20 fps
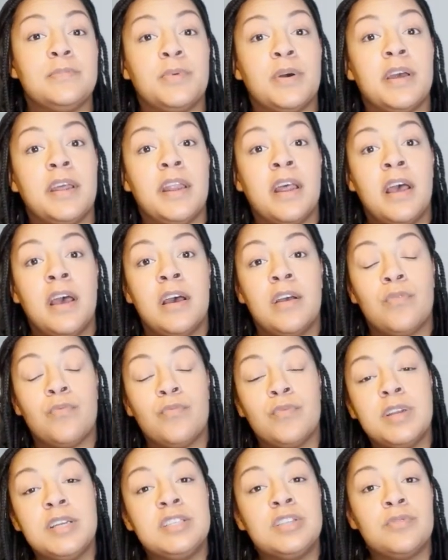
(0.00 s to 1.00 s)
but
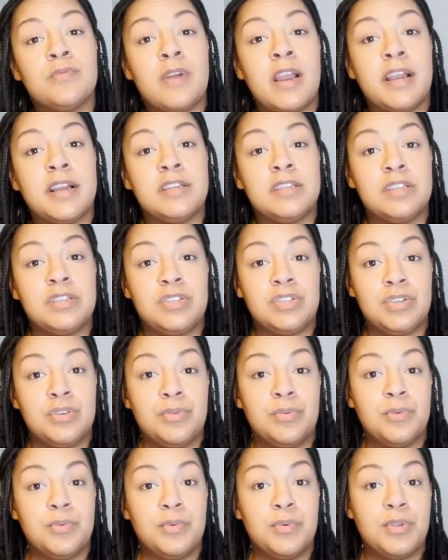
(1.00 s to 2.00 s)
redirect
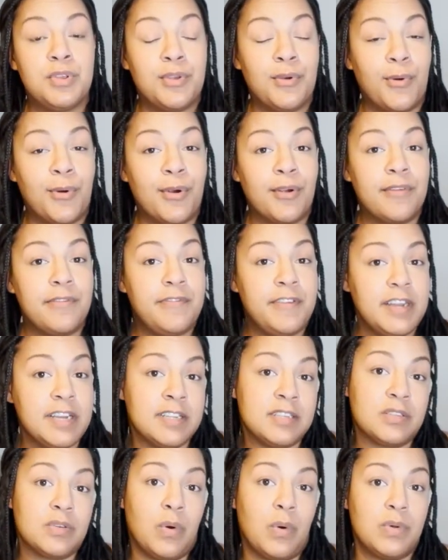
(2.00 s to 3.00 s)
to your
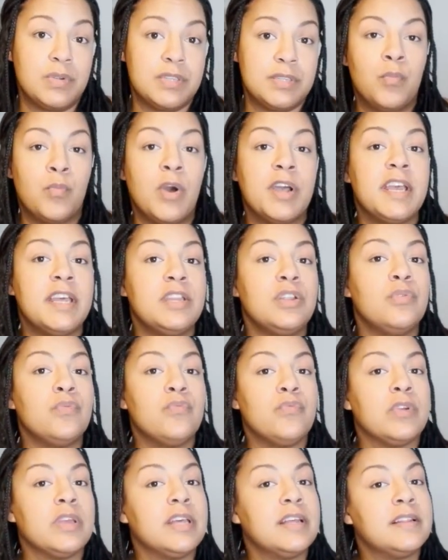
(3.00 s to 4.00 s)
fitness goals? What can you
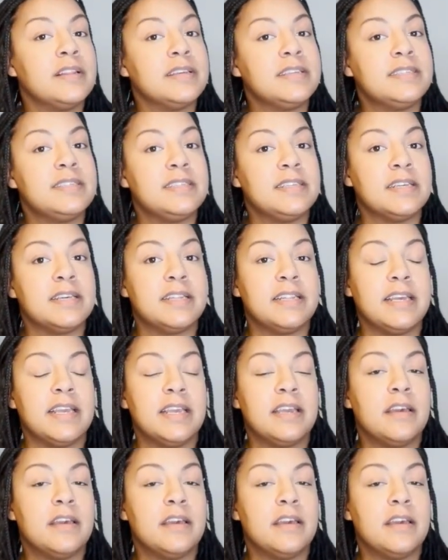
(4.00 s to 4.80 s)
realistically